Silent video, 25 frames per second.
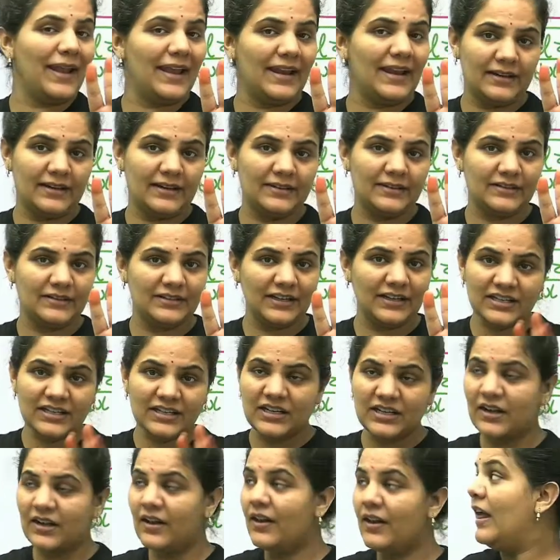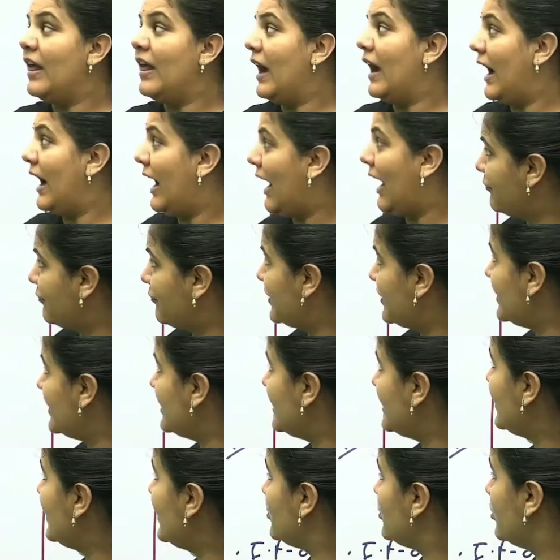n, right? After
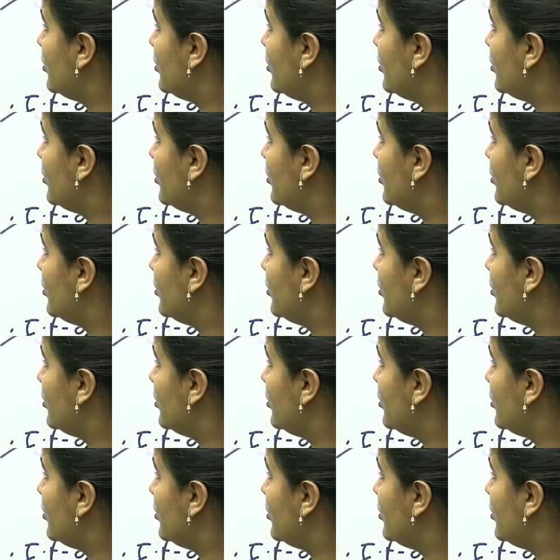that